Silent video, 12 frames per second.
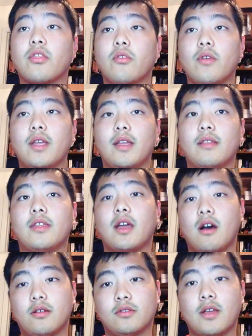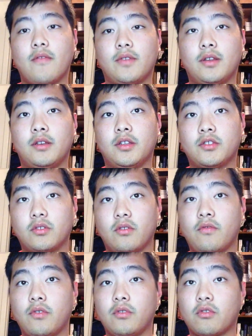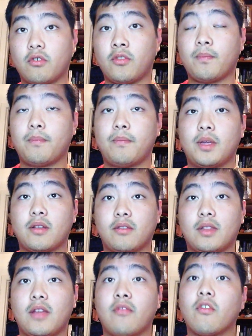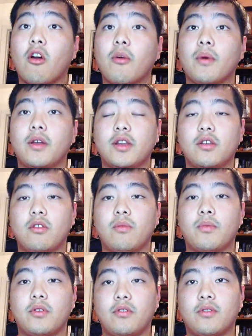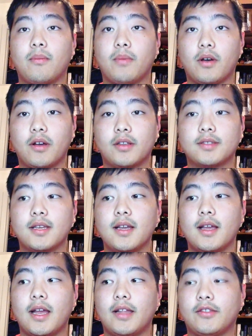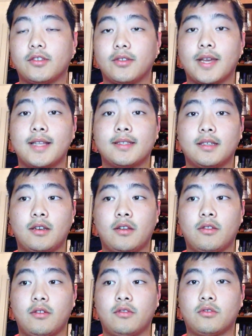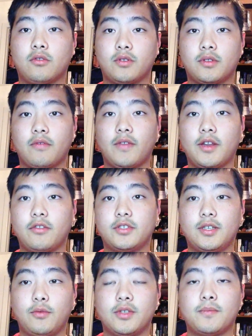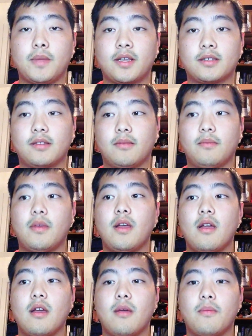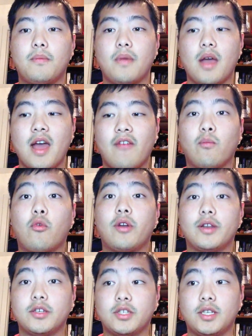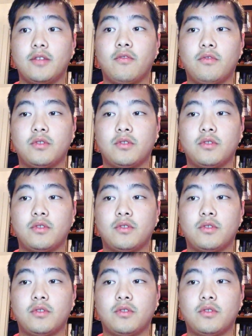Three, they also have an additional food source because they farm honeydew producing bugs, and so that's another source of energy, which makes them have more energy